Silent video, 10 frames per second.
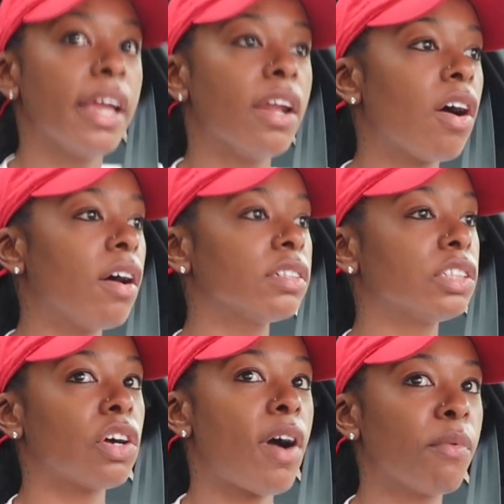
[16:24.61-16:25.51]
And
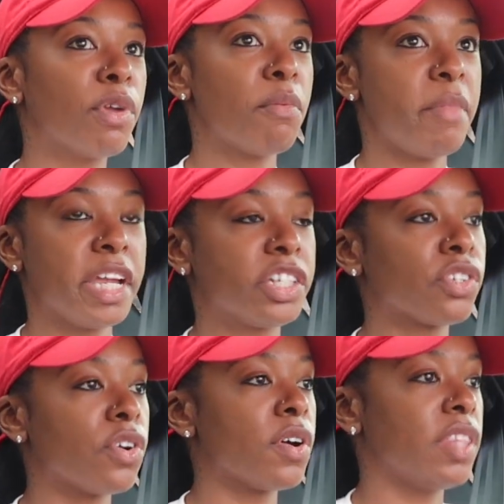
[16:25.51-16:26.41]
also I wanna make
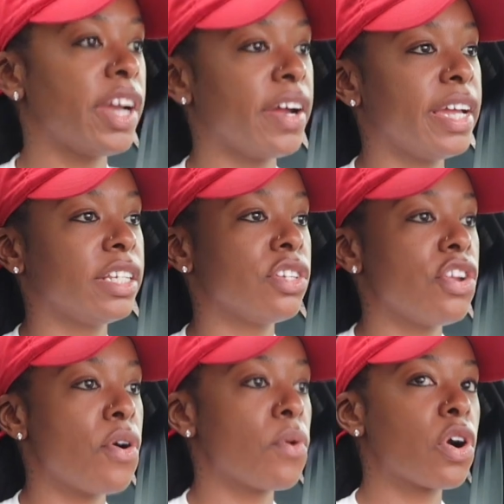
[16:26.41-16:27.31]
sure there is
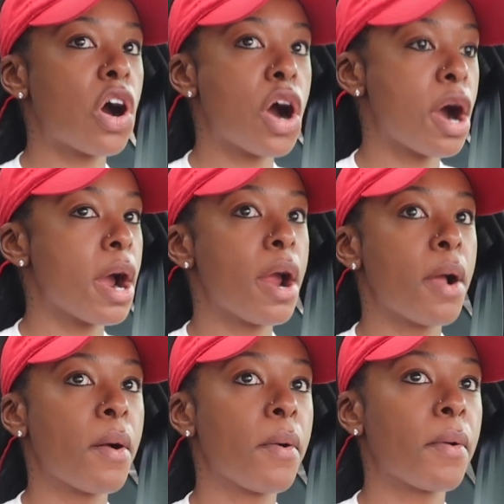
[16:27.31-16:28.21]
no car
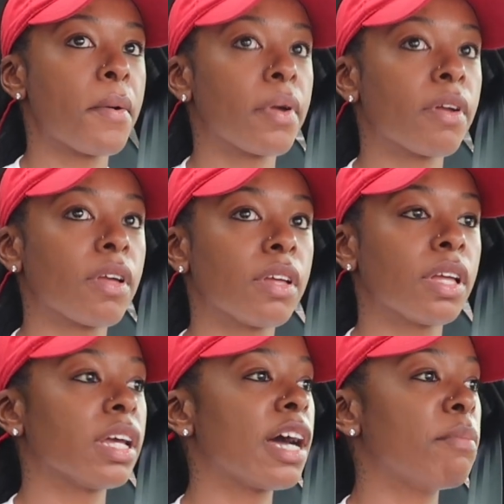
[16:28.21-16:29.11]

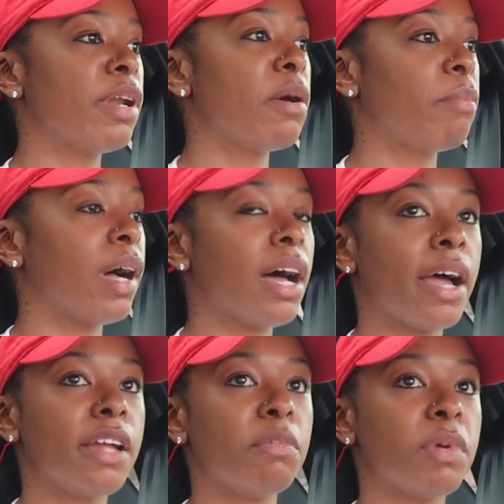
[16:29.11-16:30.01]
coming up
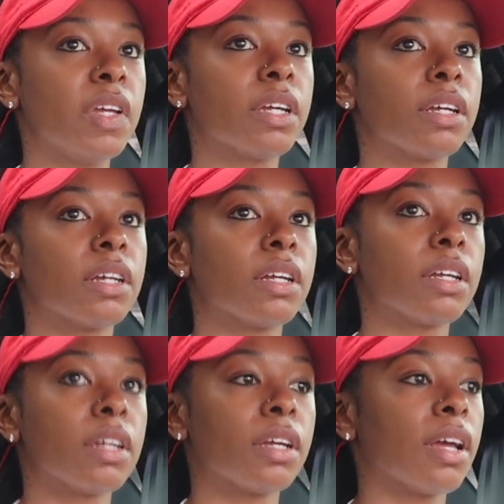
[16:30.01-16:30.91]
behind me.
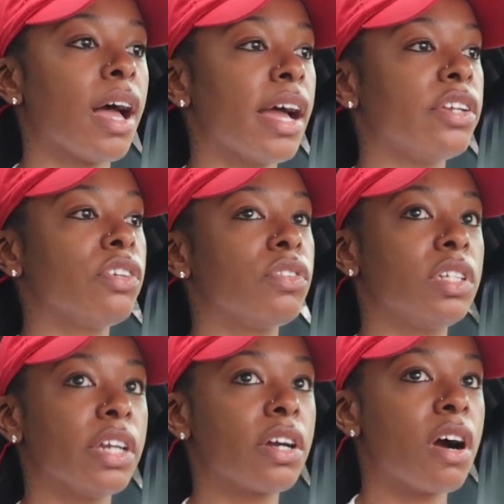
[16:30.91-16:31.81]
I do
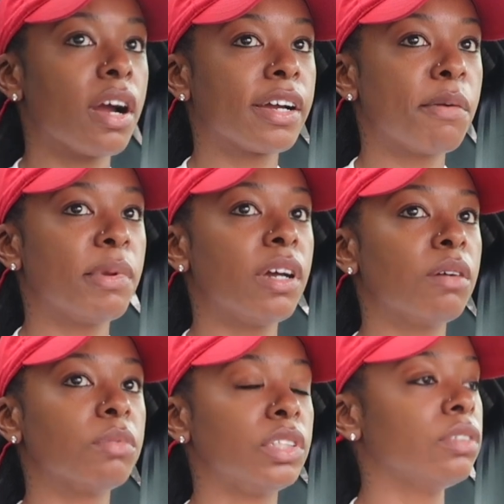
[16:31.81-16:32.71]
see a car coming
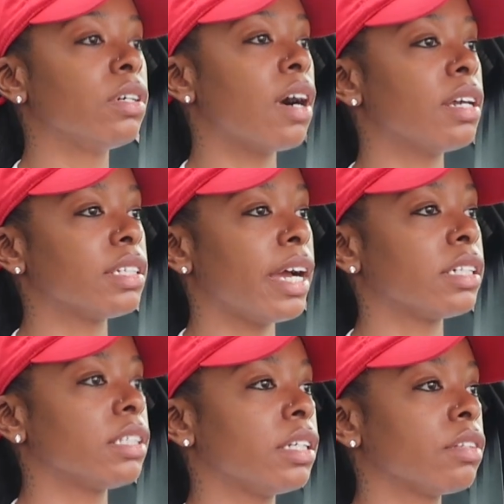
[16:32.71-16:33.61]
up, 2 cars
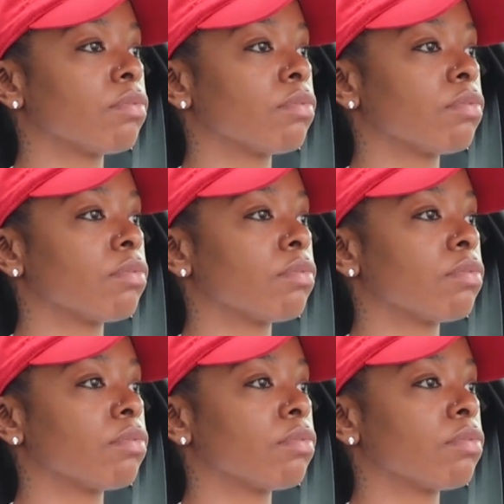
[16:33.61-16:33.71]
actually.